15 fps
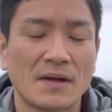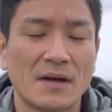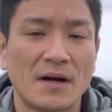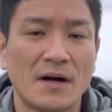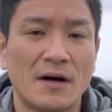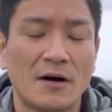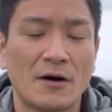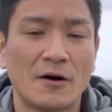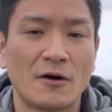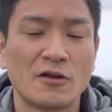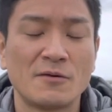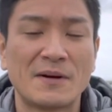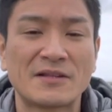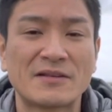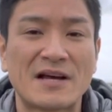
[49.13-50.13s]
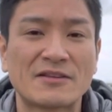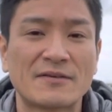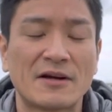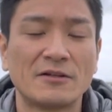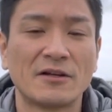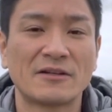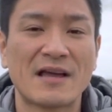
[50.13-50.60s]
uh, you might as
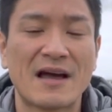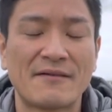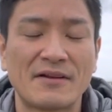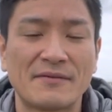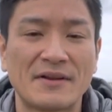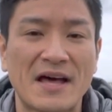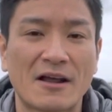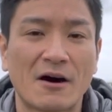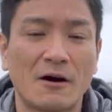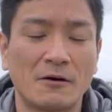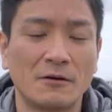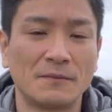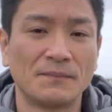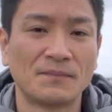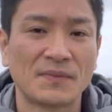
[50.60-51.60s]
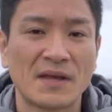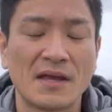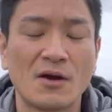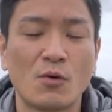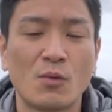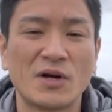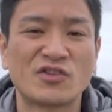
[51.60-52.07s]
well not have lived at all,
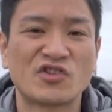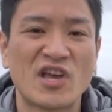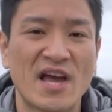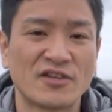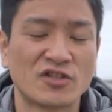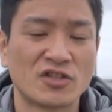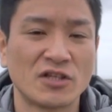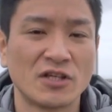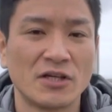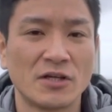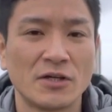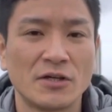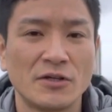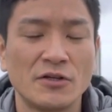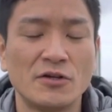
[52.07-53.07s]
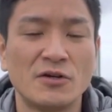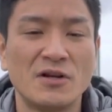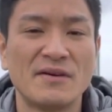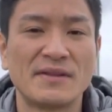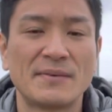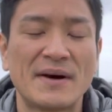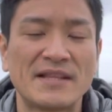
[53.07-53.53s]
in which case you
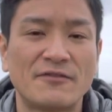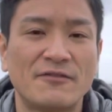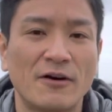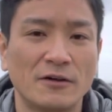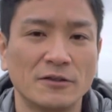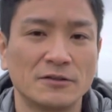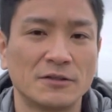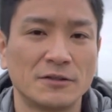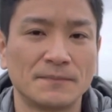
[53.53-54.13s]
live by default.